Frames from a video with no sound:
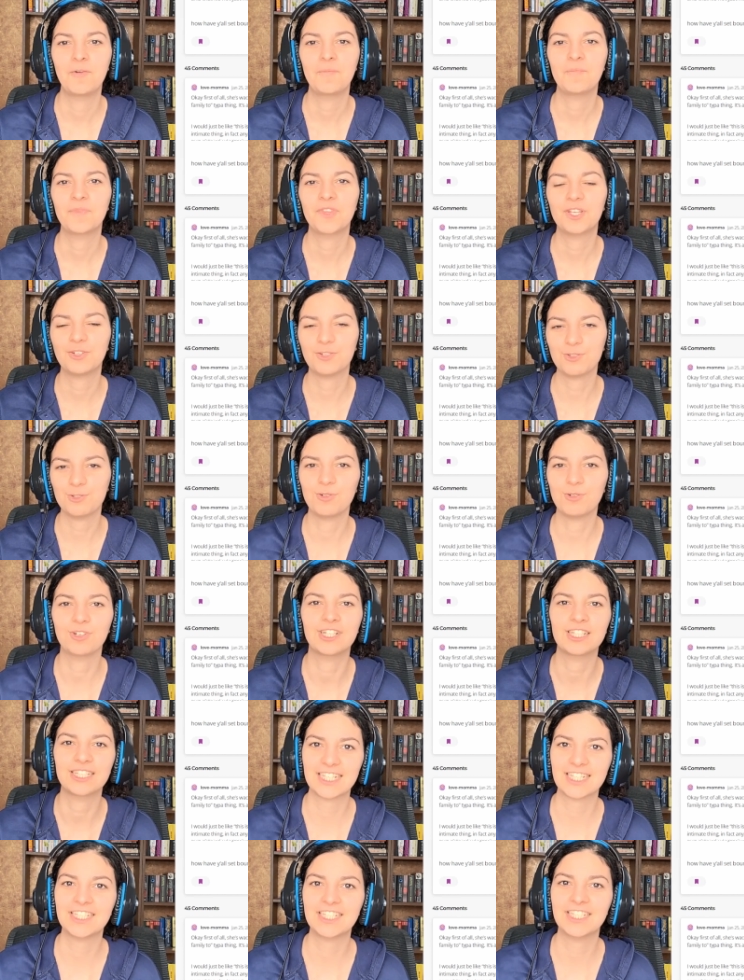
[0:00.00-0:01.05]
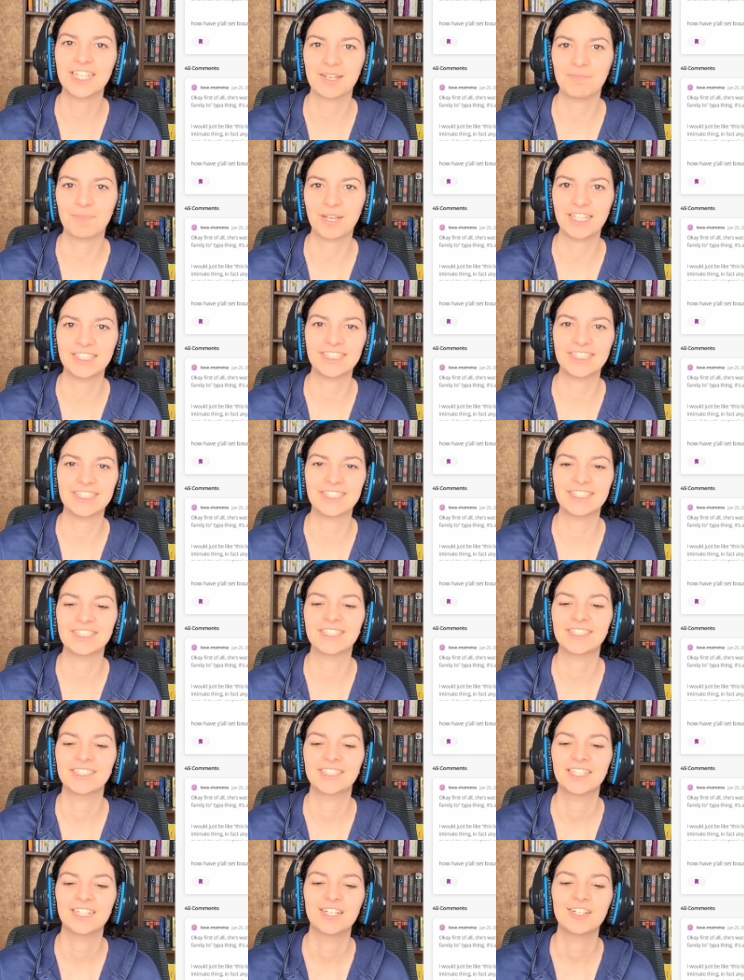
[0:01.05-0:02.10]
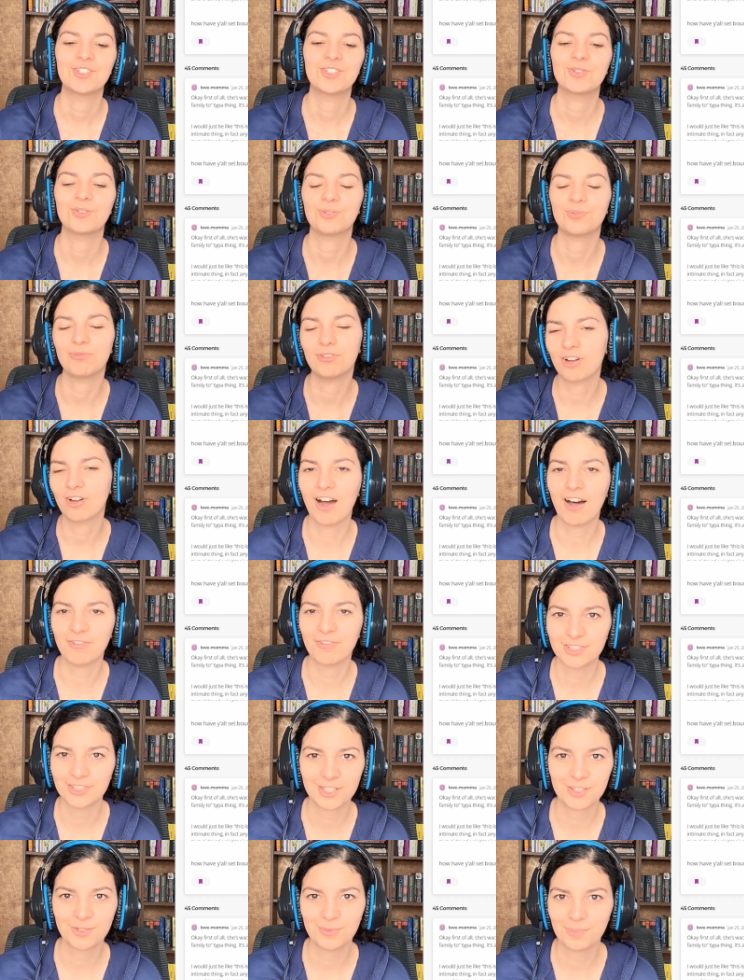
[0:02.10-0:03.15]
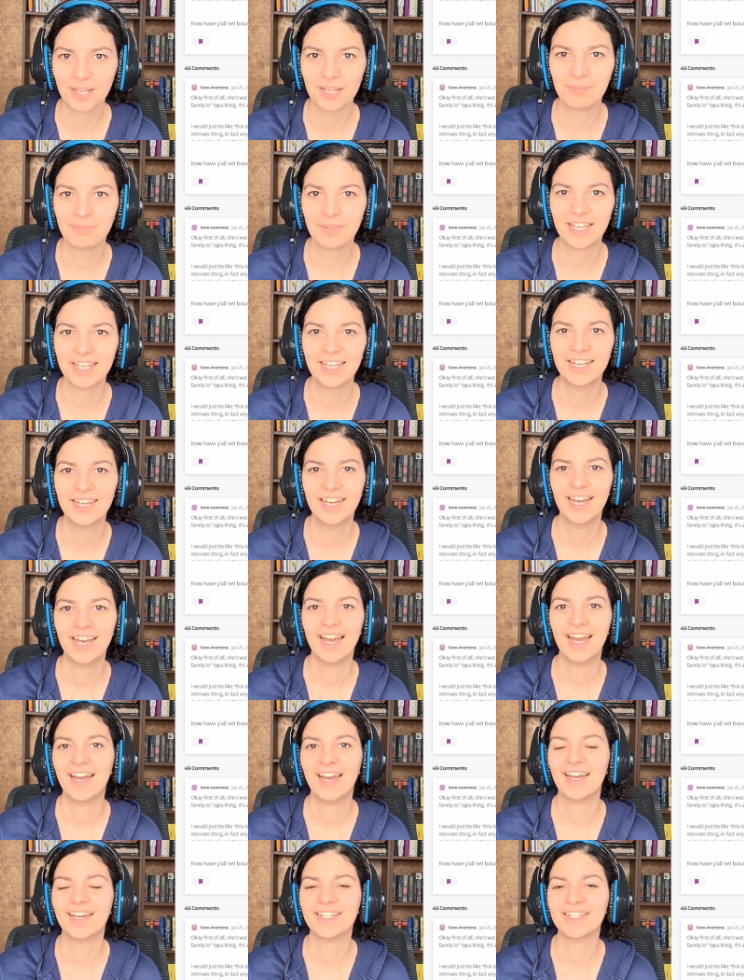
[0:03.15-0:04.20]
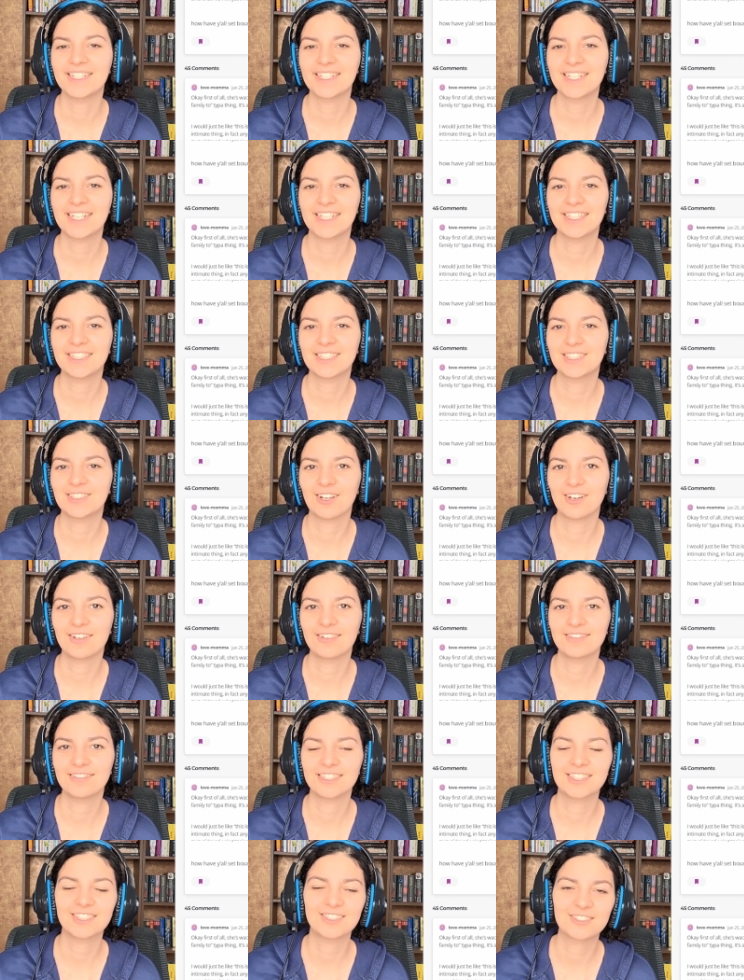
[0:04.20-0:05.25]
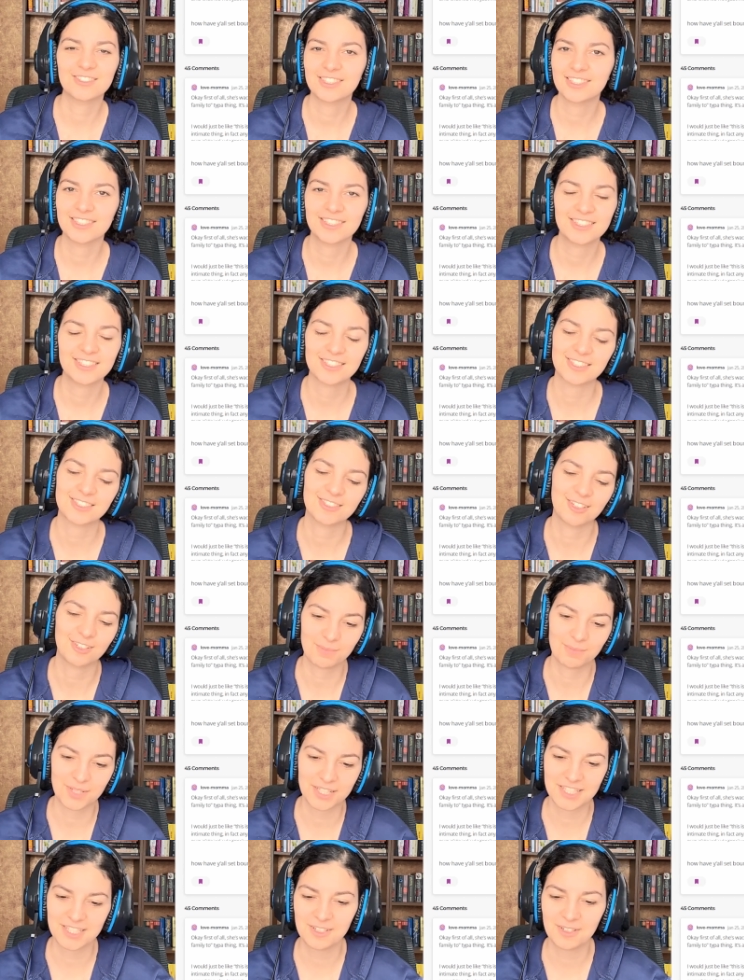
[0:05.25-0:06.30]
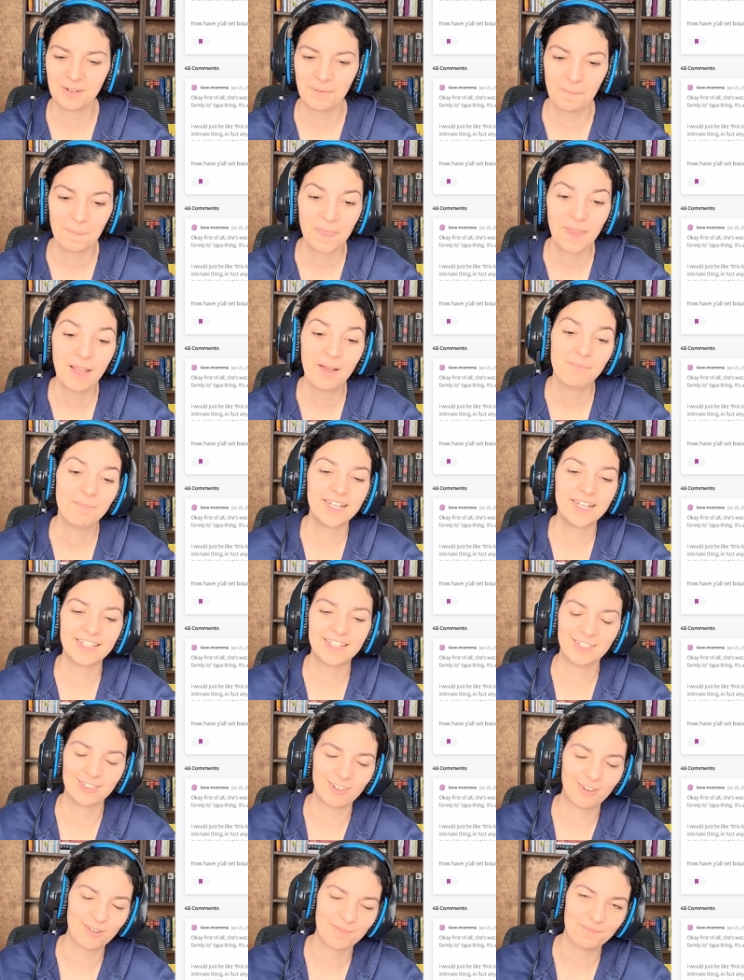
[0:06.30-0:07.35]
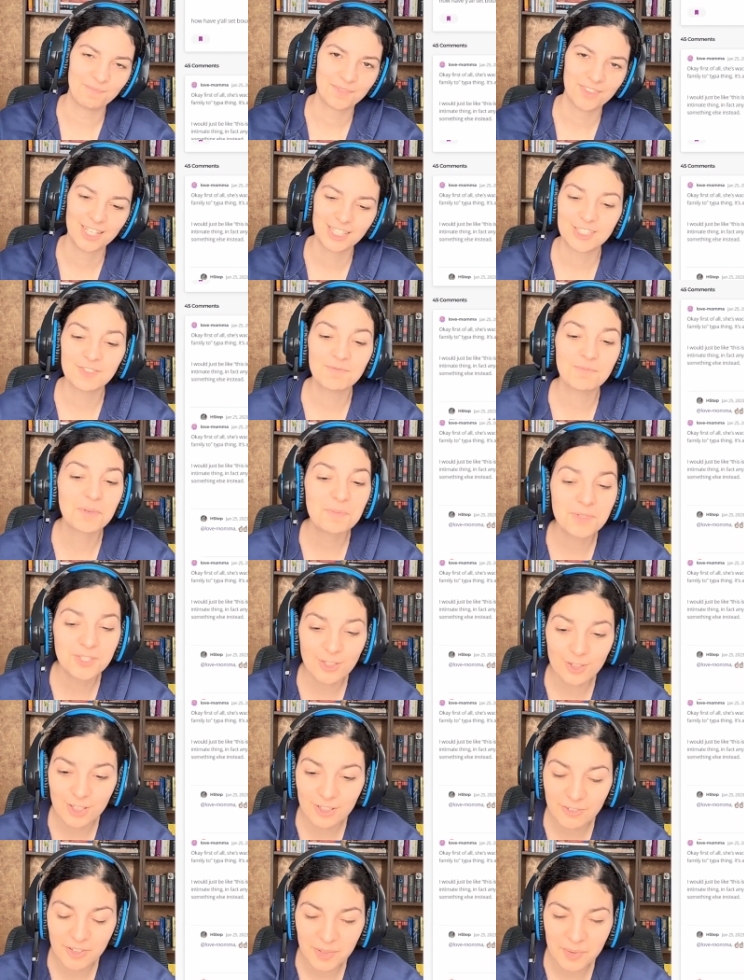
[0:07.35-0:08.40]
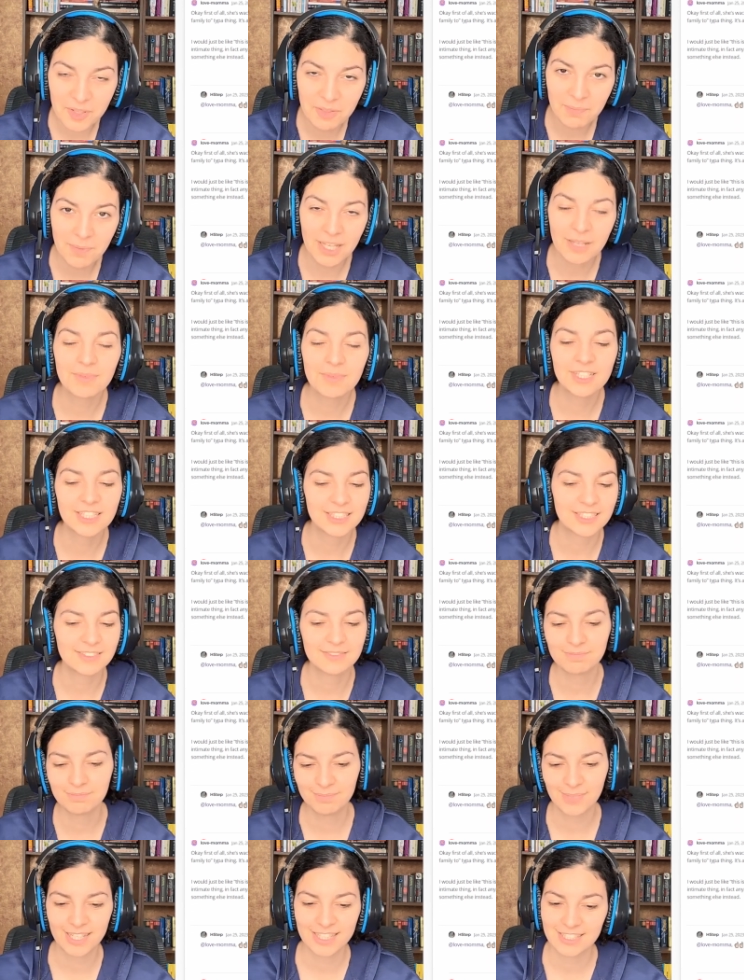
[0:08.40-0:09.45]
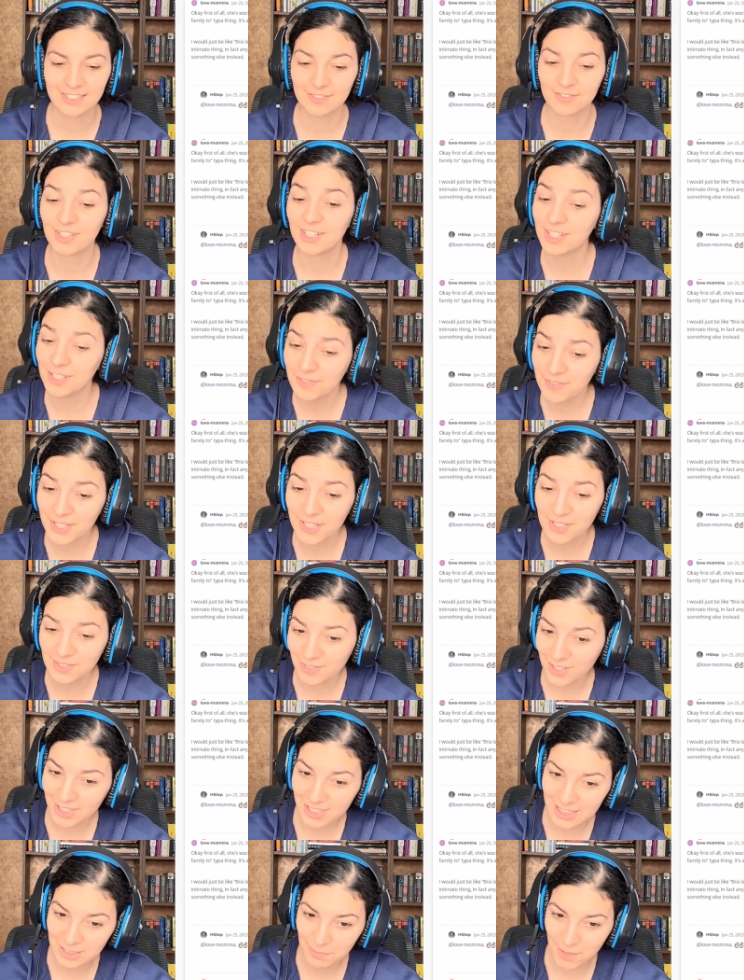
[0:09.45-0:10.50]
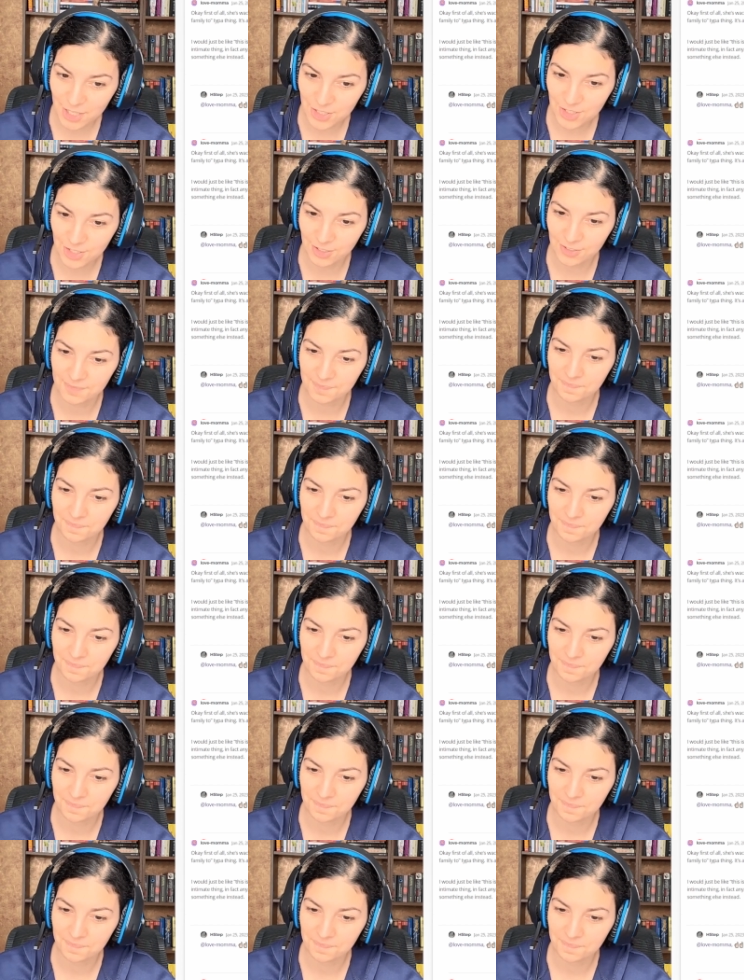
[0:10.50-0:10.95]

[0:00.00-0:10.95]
that you do on a day-to-day basis to look after your baby. And it's just not a big deal. But, lots of people don't agree with me because baths are very, very, very special.